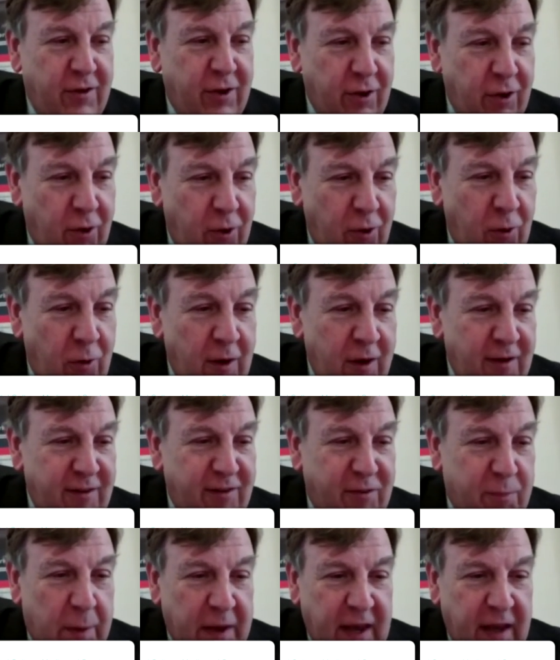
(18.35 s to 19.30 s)
to
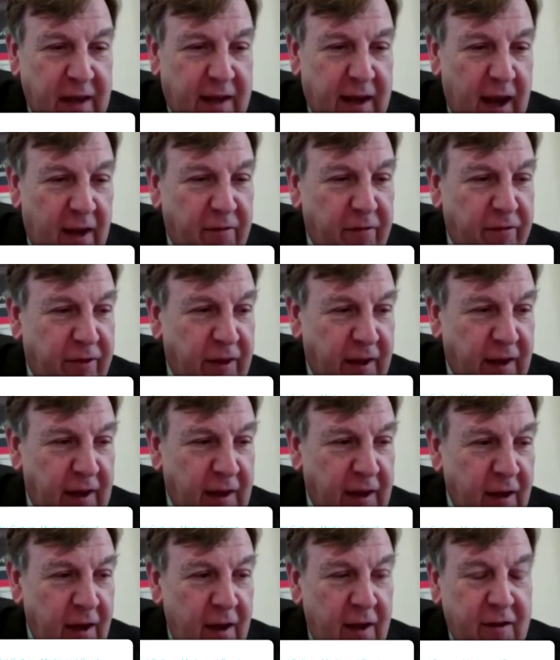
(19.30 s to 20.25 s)
speak at
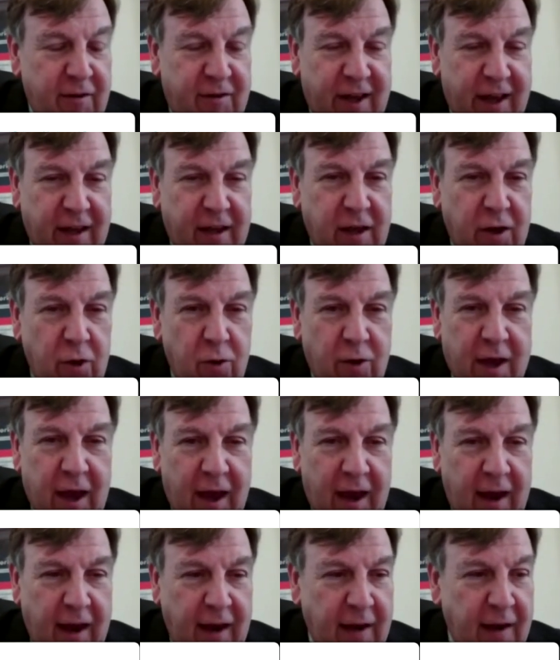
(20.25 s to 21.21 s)
the Tech
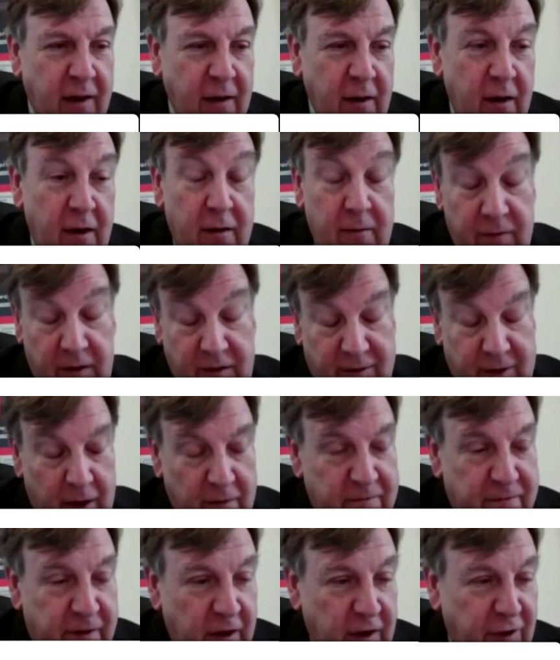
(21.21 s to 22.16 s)
UK this
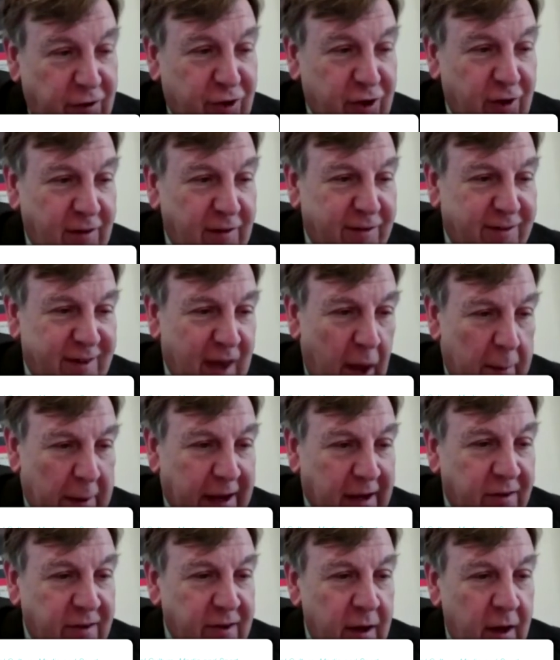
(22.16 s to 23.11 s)
year virtual
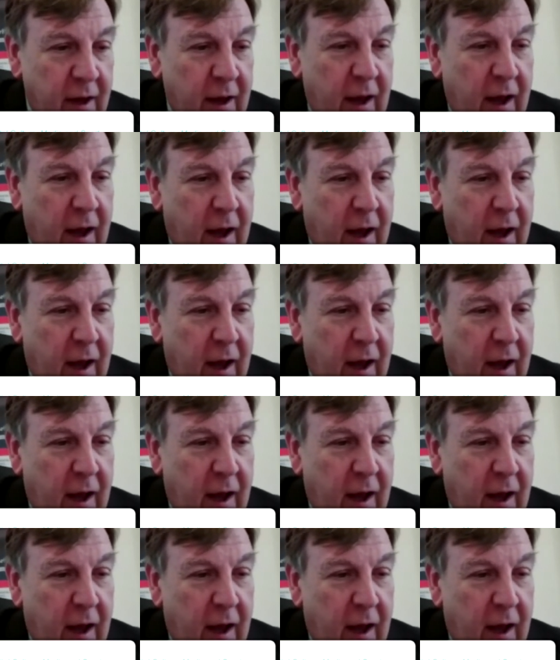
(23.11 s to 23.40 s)
summit.